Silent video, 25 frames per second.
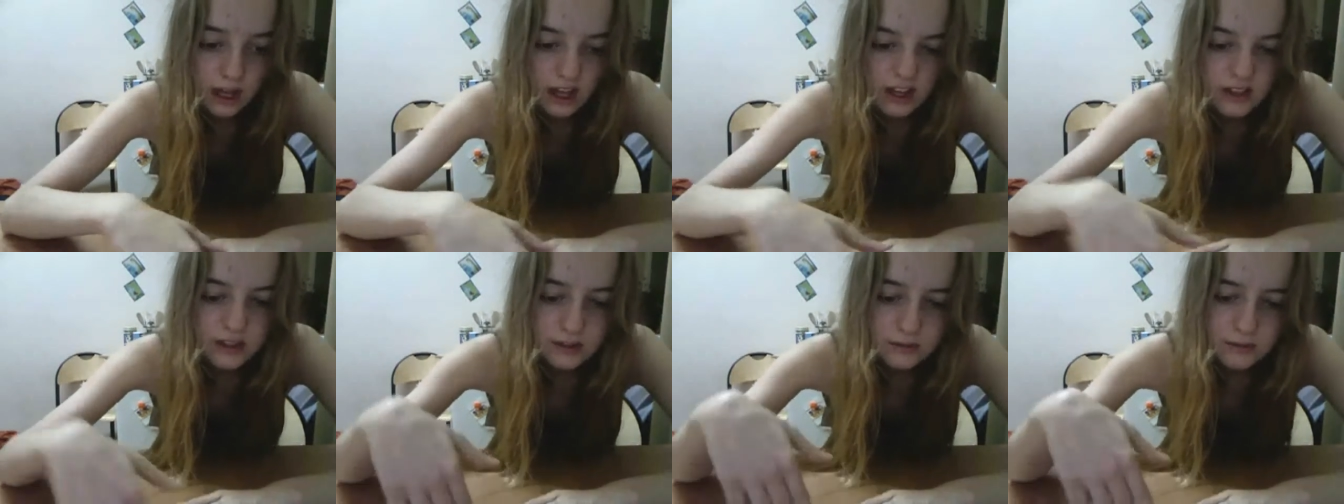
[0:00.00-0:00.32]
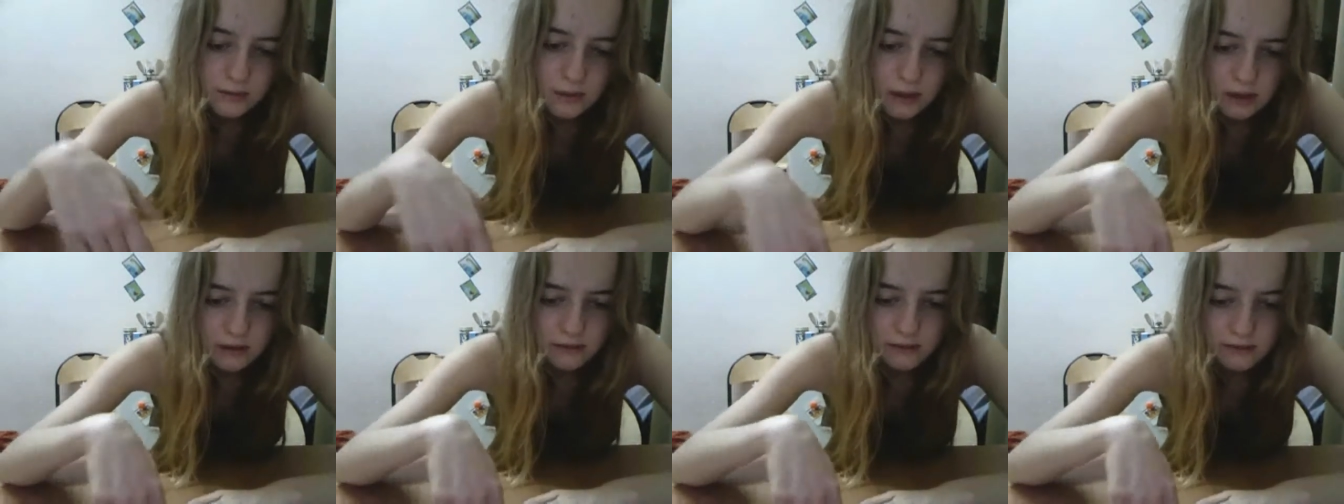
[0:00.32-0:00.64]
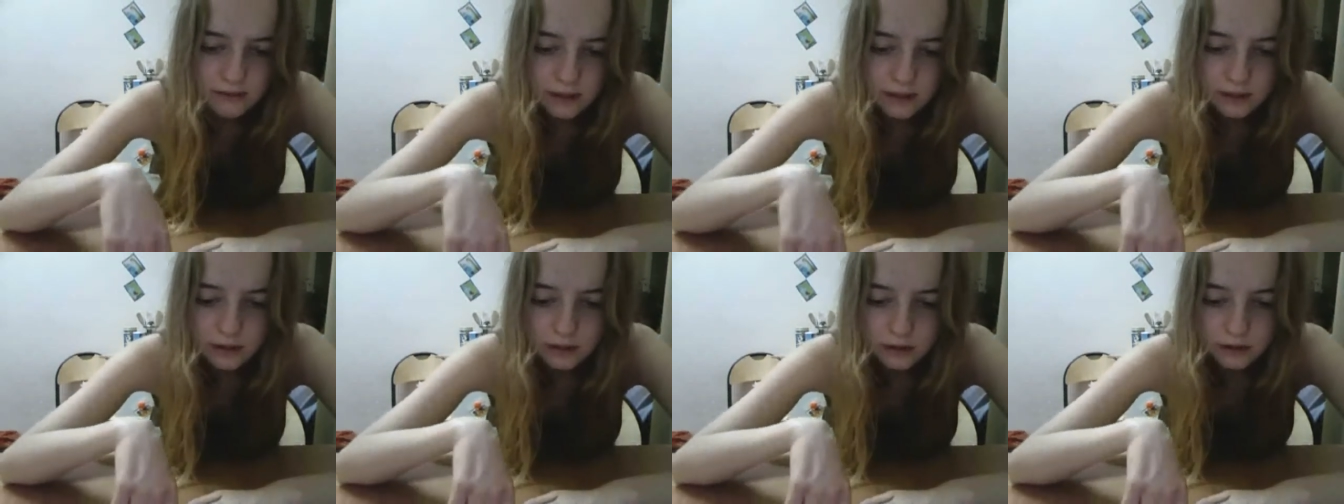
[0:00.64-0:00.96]
as just
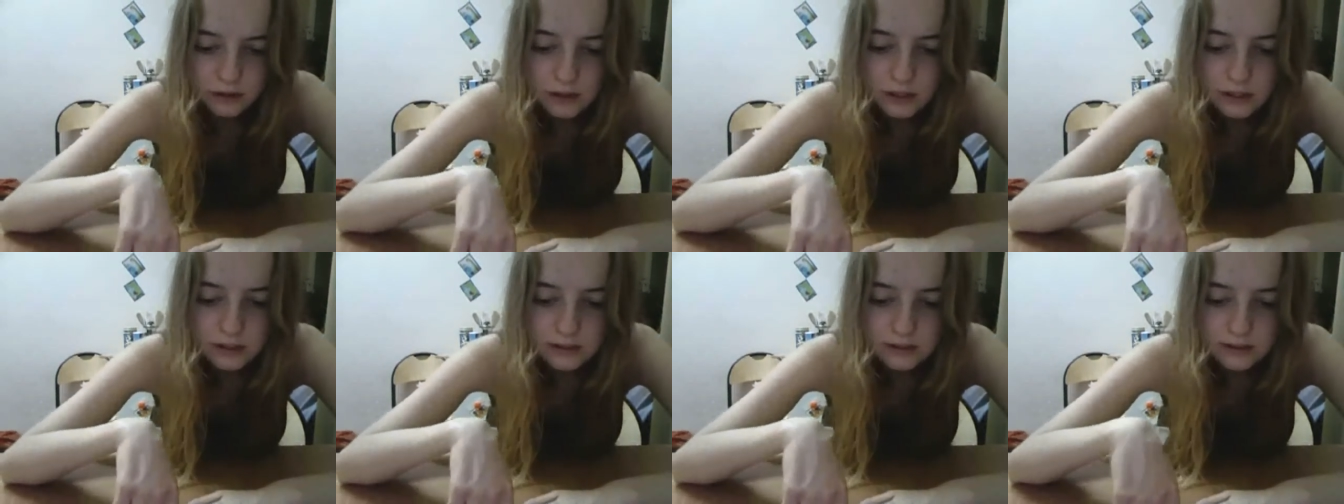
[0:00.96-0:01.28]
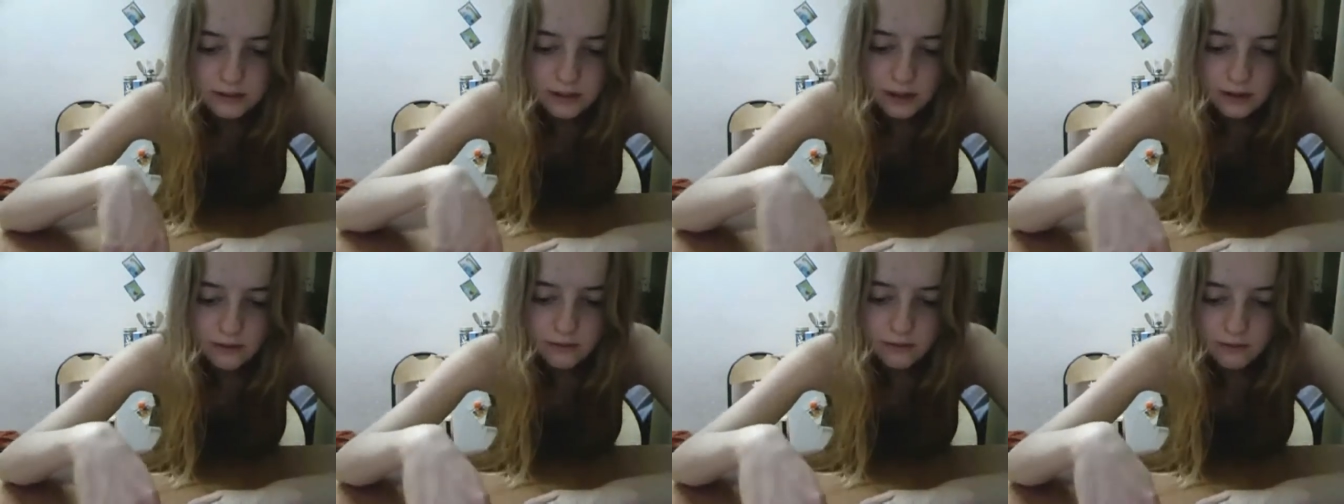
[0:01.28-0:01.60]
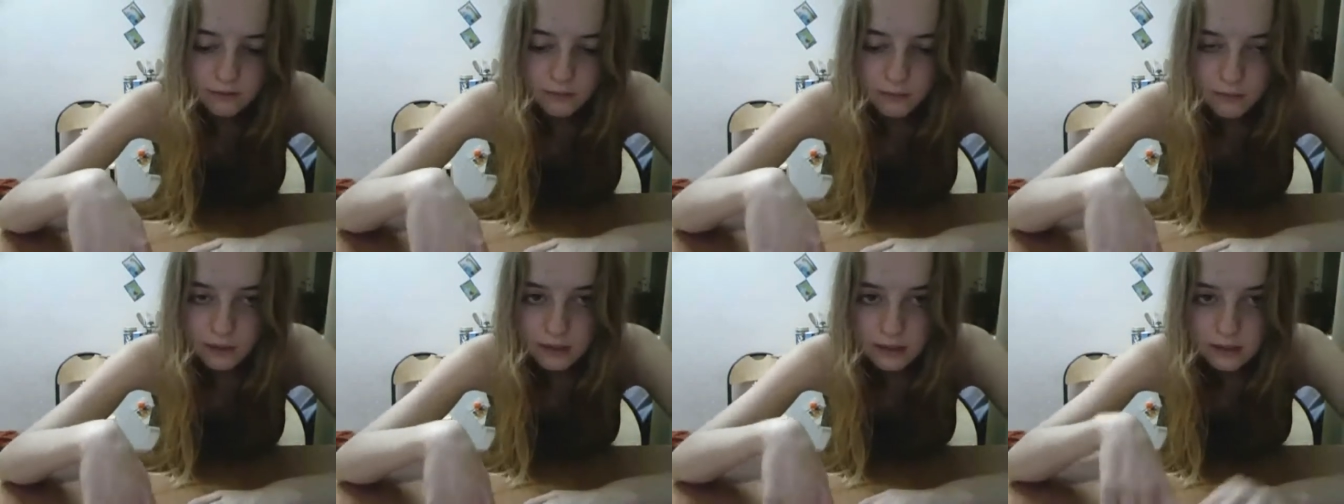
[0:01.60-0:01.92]
manufacture and stuff.
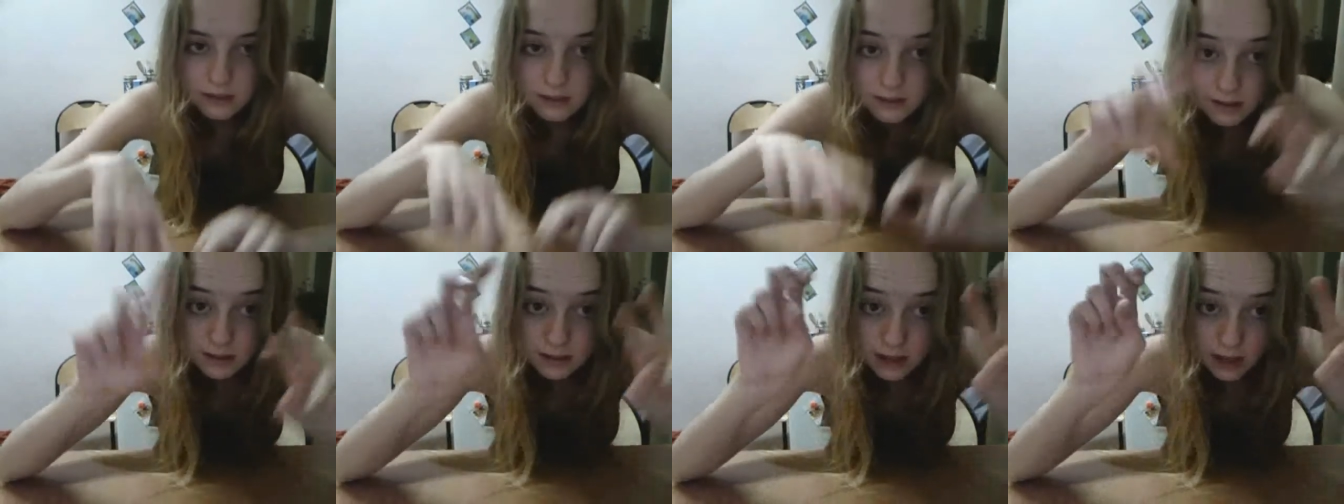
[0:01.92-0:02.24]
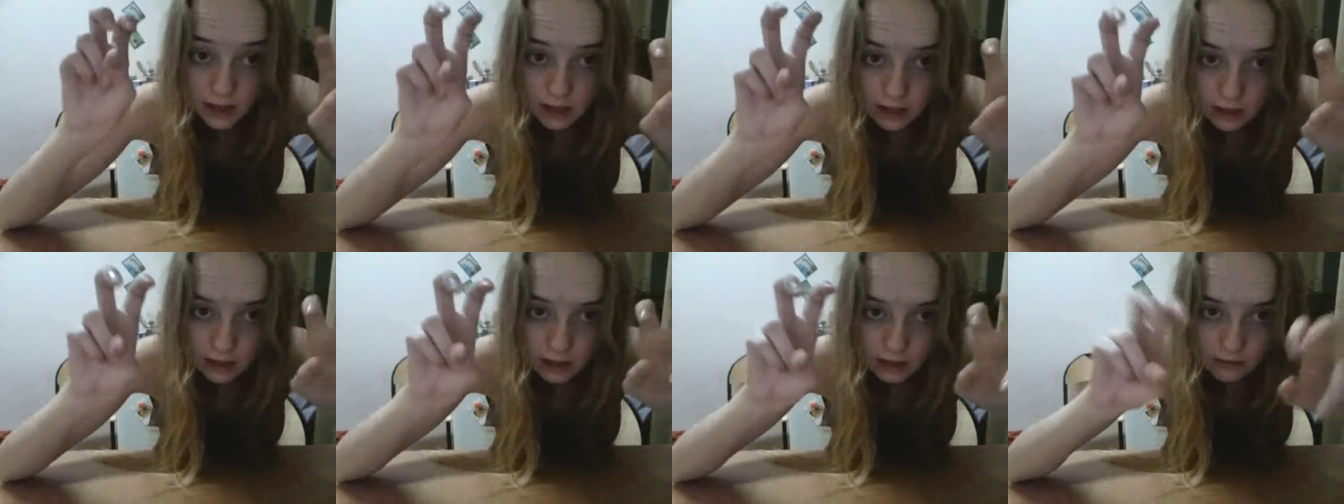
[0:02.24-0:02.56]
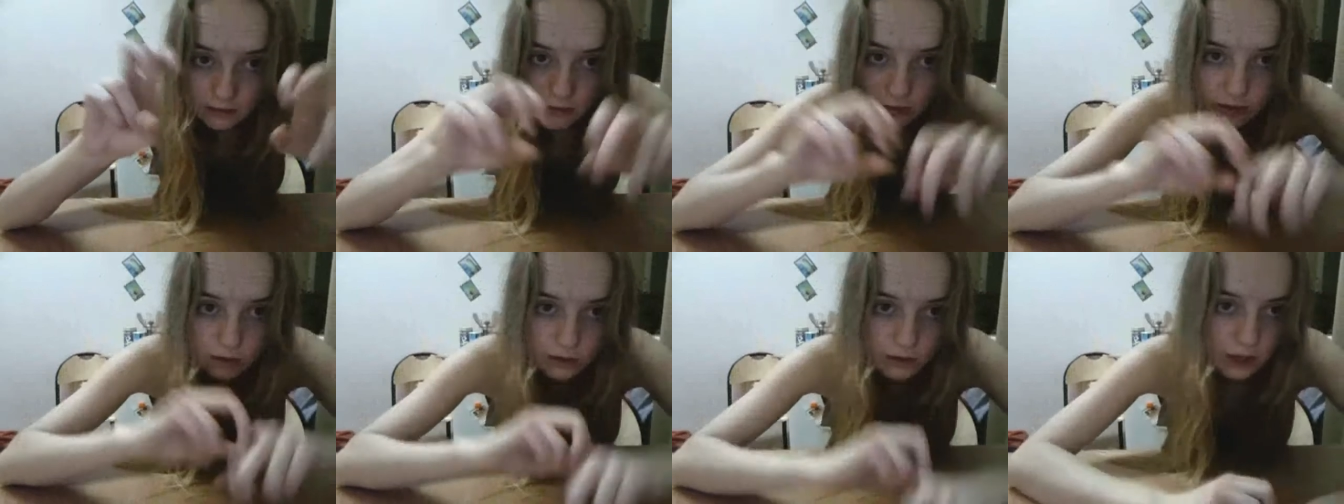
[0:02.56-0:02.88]
Been
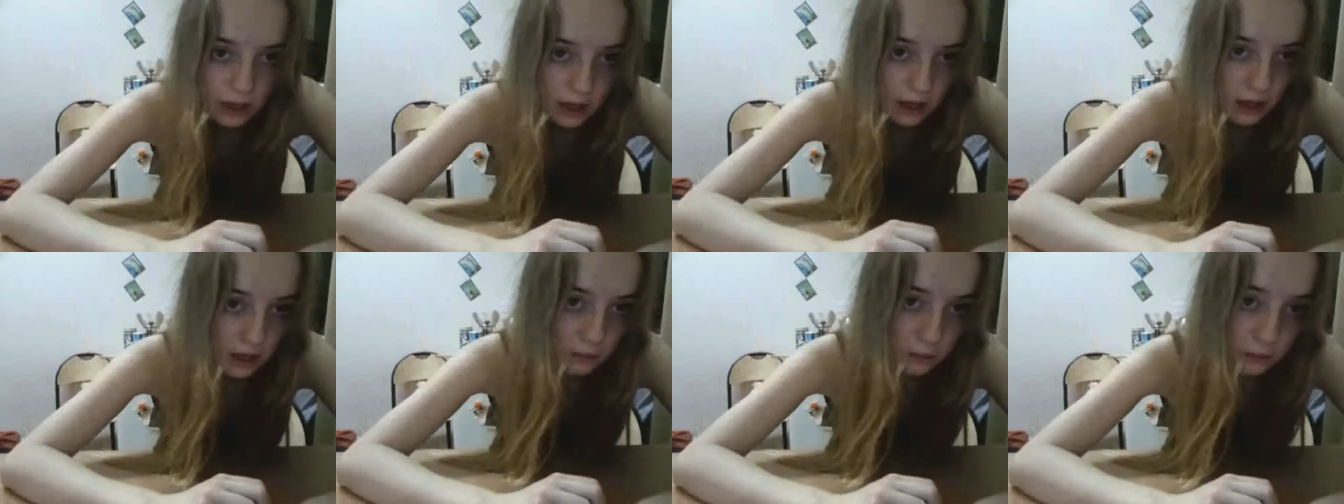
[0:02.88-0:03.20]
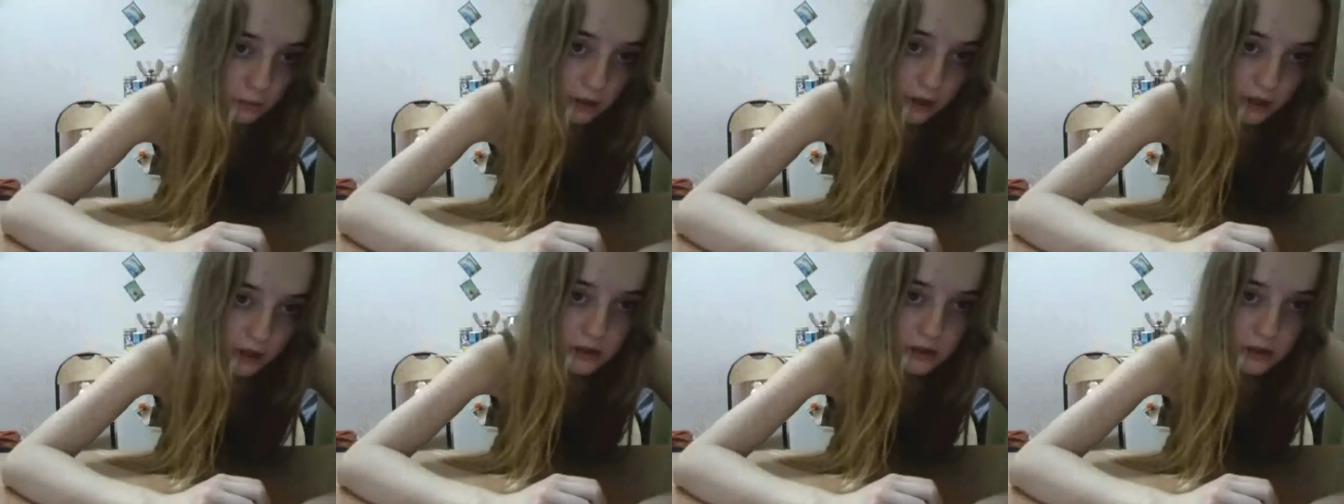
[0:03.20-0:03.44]
studying for anatomy.